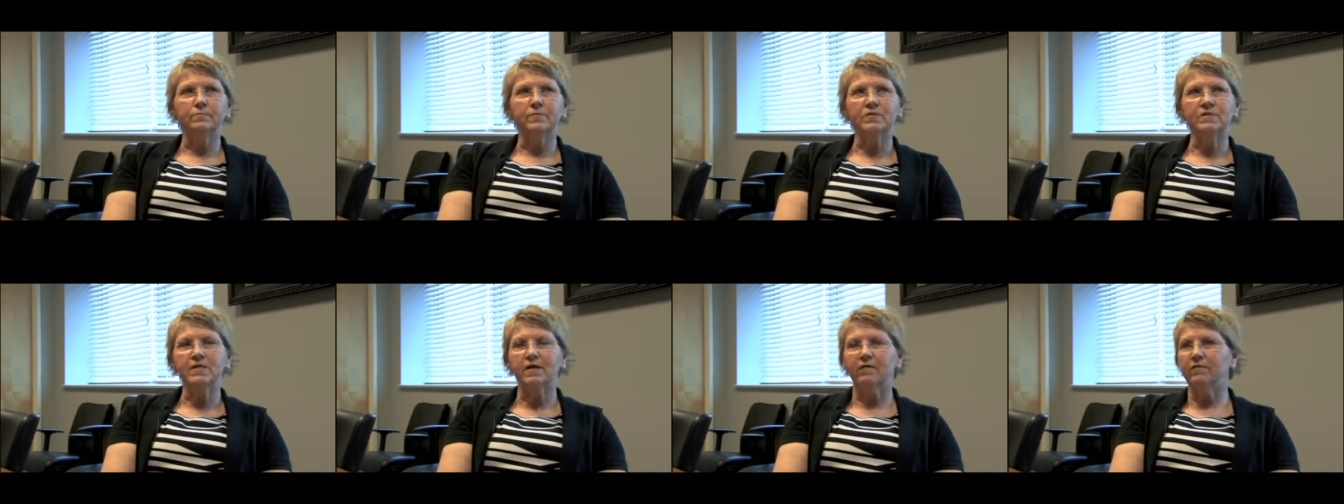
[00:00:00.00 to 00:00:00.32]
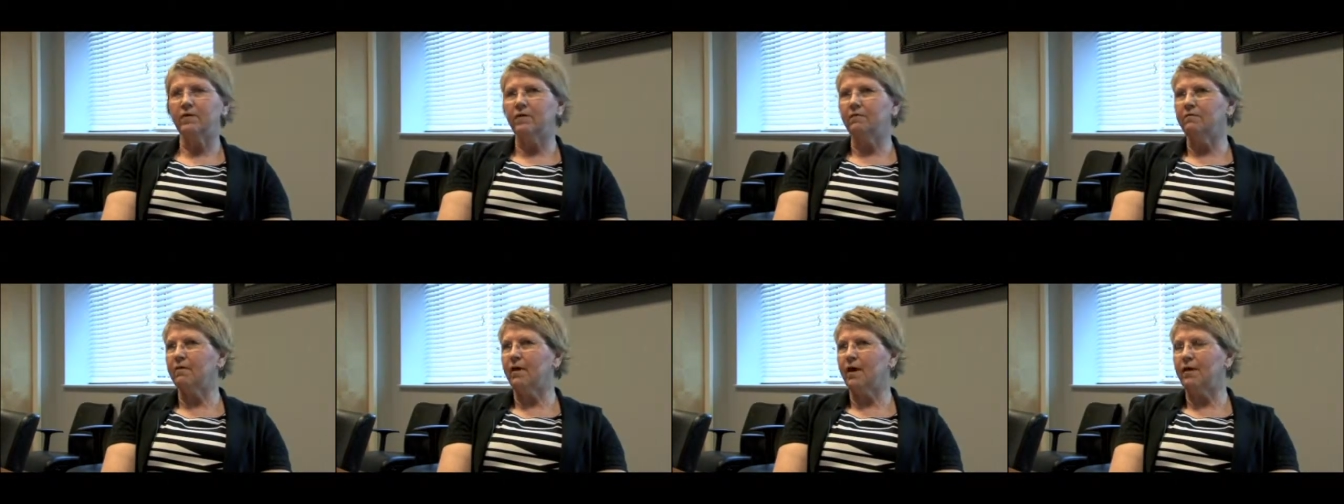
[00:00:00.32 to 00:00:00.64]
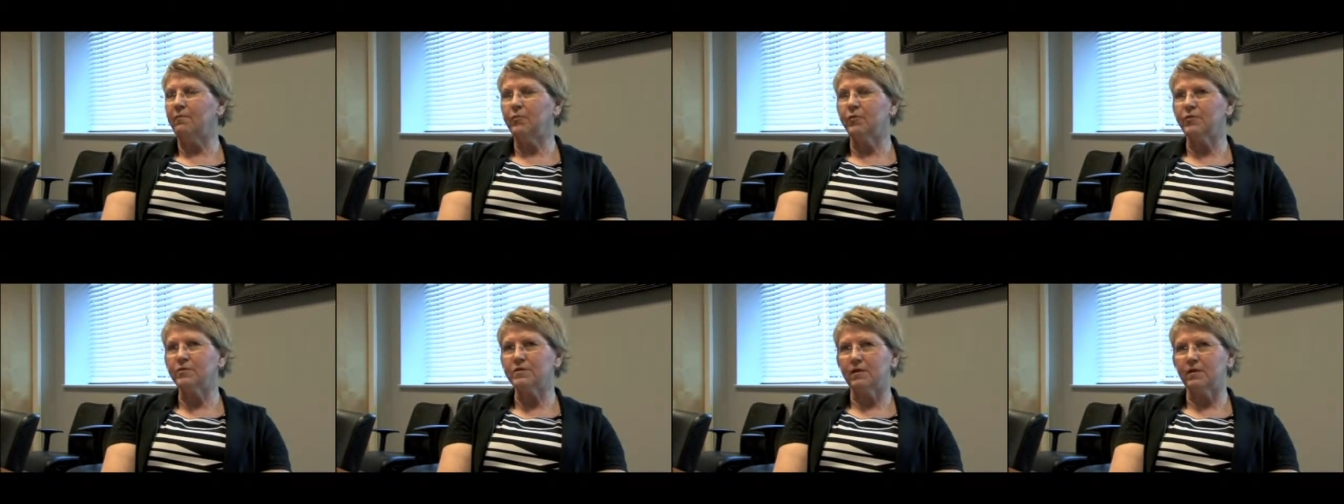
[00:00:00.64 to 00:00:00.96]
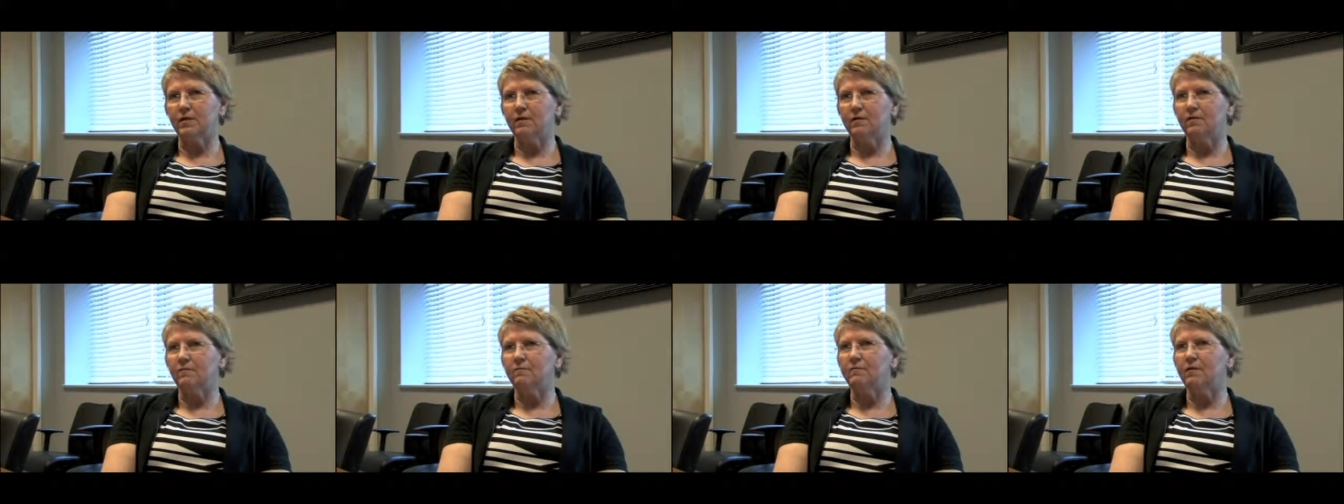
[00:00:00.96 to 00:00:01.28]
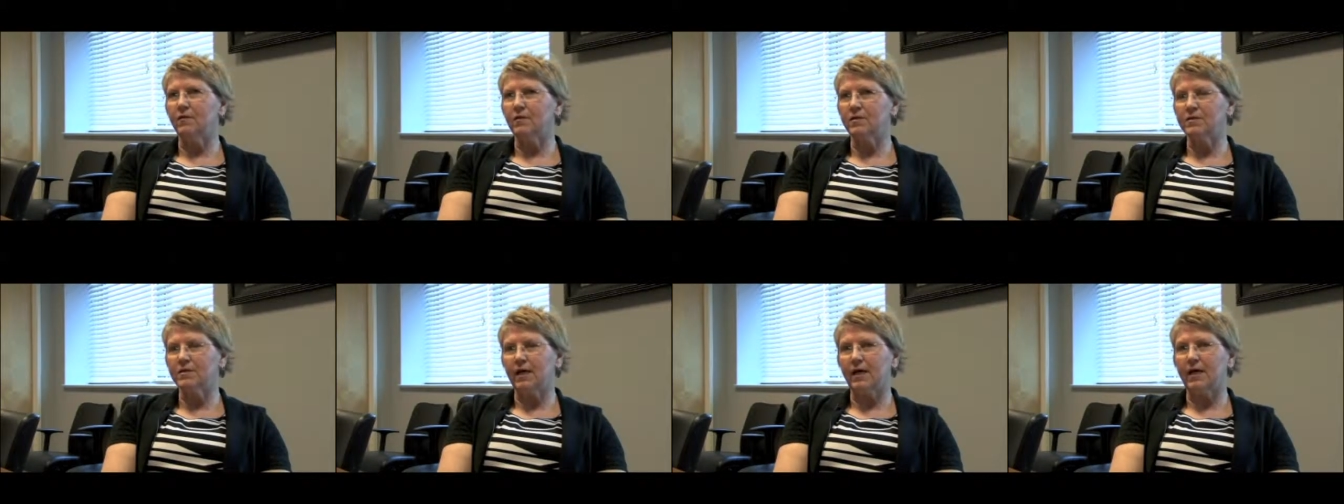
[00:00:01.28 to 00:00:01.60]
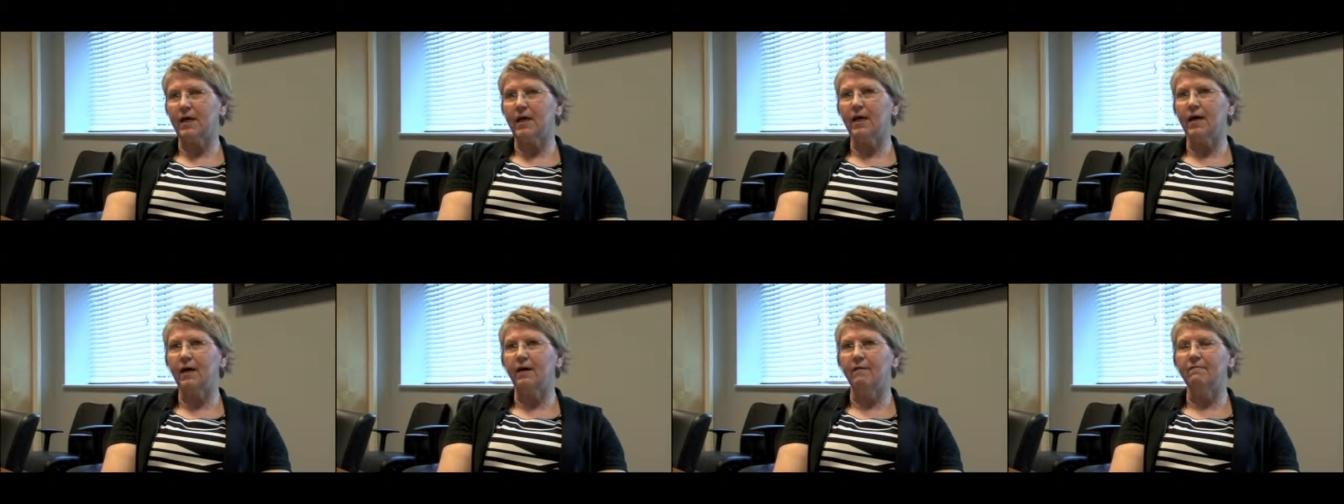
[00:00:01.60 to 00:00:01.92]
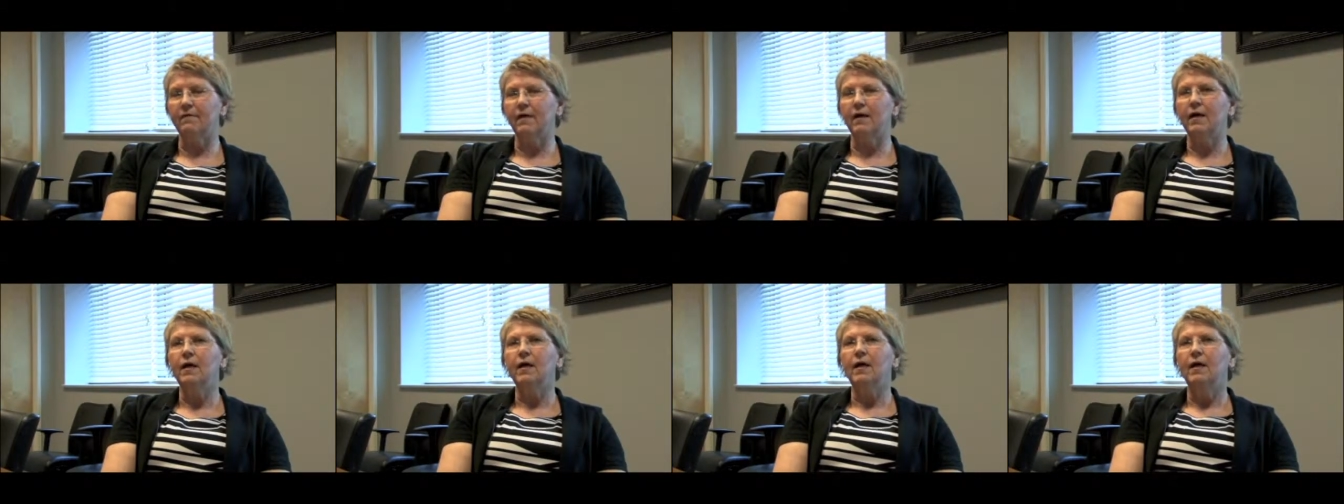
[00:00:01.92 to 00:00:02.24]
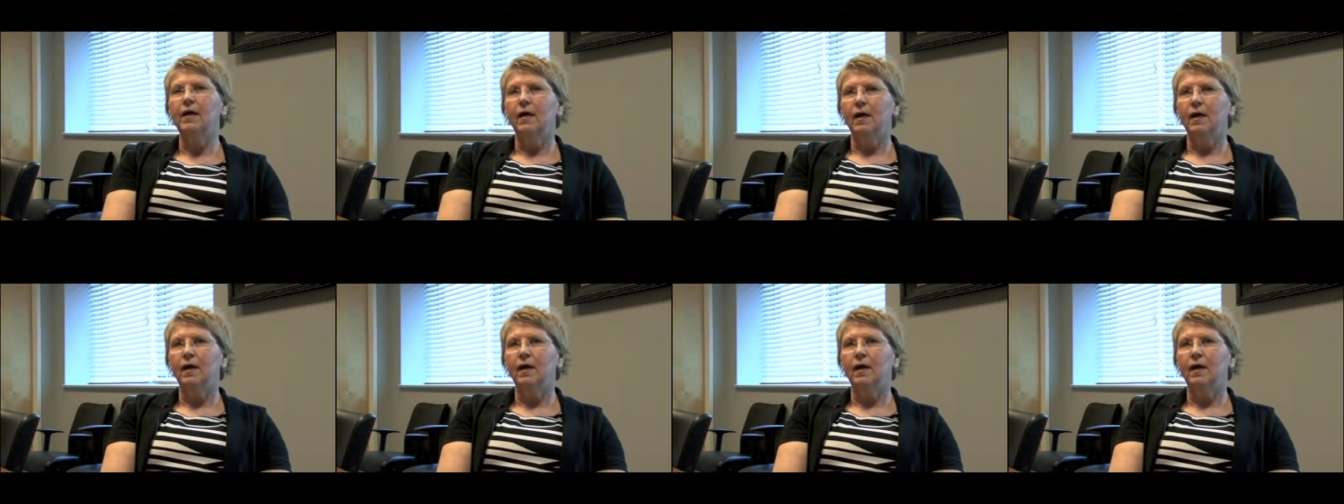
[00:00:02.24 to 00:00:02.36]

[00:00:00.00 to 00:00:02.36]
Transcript: 75% of the folks I have